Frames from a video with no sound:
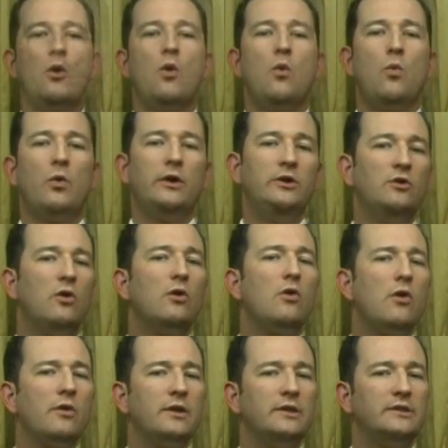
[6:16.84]
When your
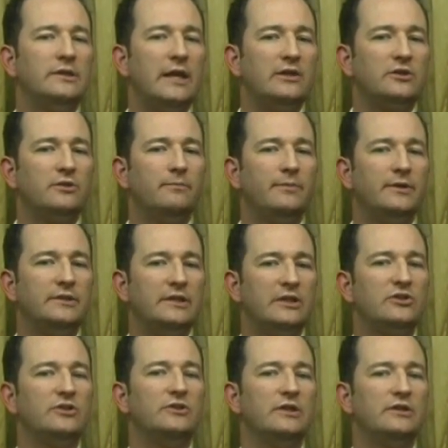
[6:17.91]
organization
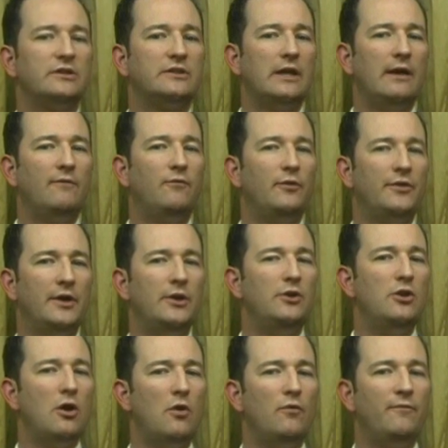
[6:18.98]
positions itself with a
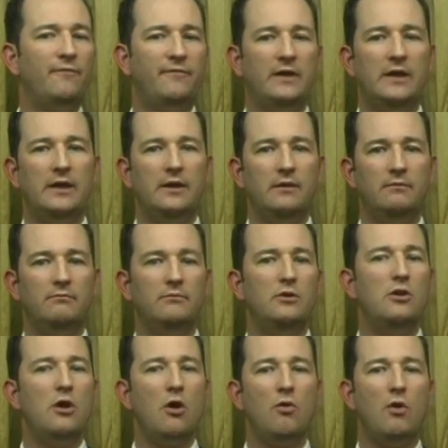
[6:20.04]
no-fee,
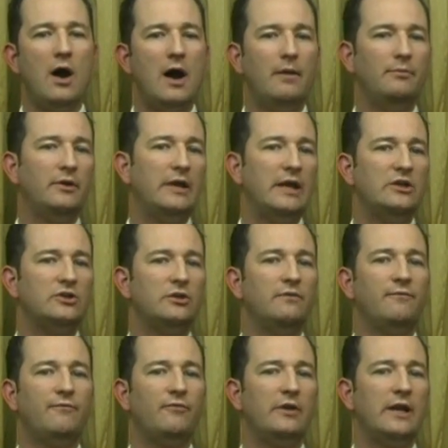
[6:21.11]
no-obligation
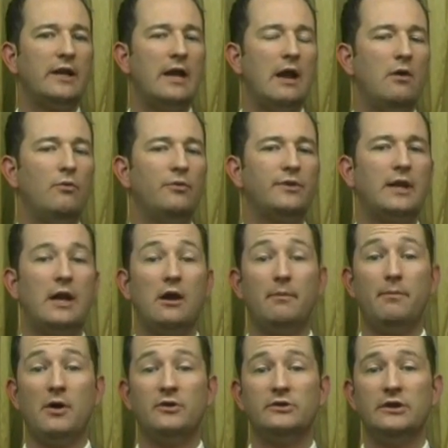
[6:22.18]
free account with
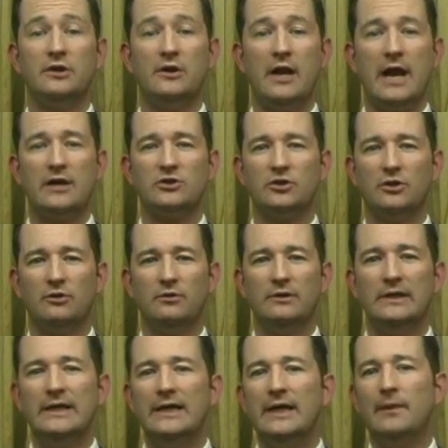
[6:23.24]
Karatbars International,
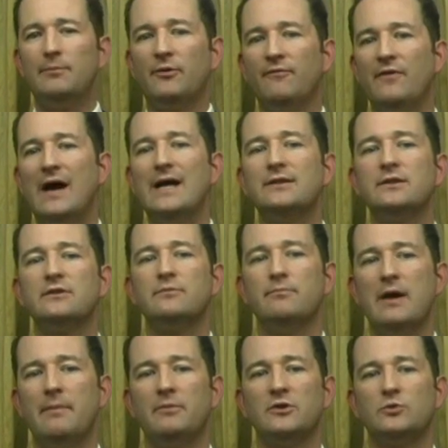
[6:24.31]
it provides its
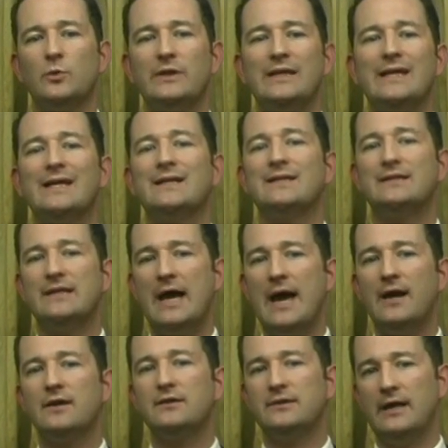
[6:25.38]
members with the
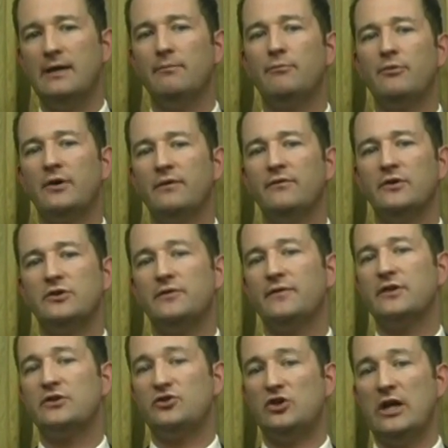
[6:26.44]
exact same privilege of
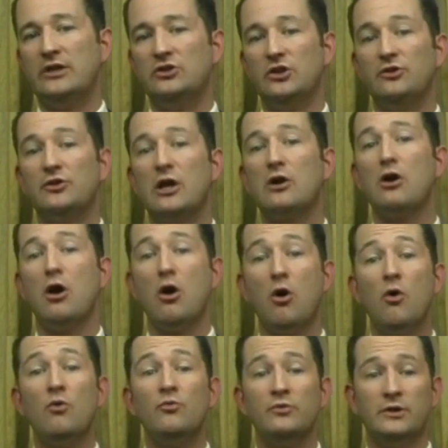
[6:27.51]
exchanging their
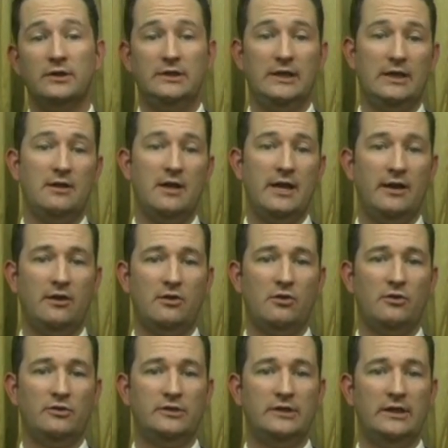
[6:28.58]
own declining
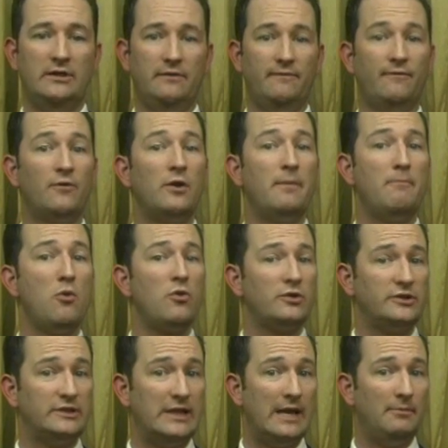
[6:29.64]
currency for a more
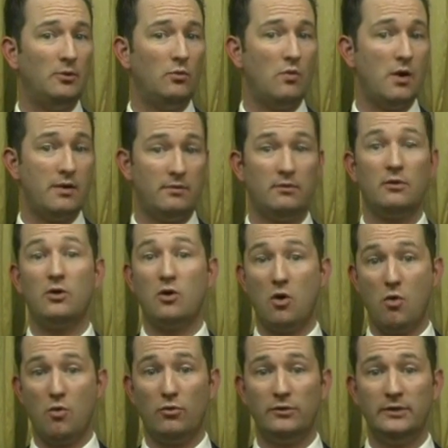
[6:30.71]
stable one,
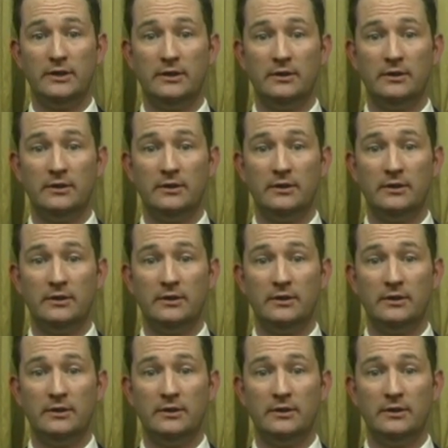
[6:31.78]
gold,